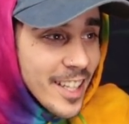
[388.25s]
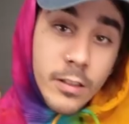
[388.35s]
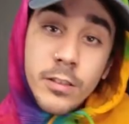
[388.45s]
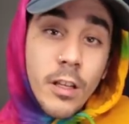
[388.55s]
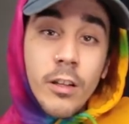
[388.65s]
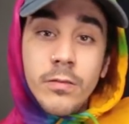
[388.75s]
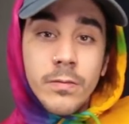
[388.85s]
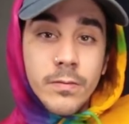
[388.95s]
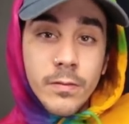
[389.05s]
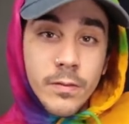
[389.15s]
So
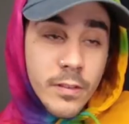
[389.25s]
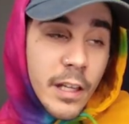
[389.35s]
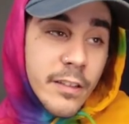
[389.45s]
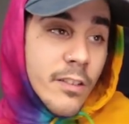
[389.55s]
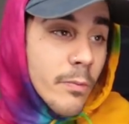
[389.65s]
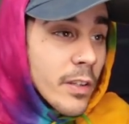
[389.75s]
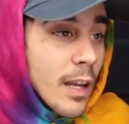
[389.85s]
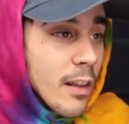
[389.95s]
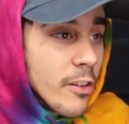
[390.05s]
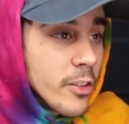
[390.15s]
that's something
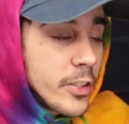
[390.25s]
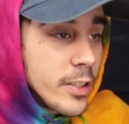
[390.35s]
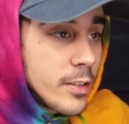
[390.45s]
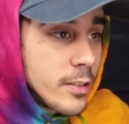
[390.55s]
I learned.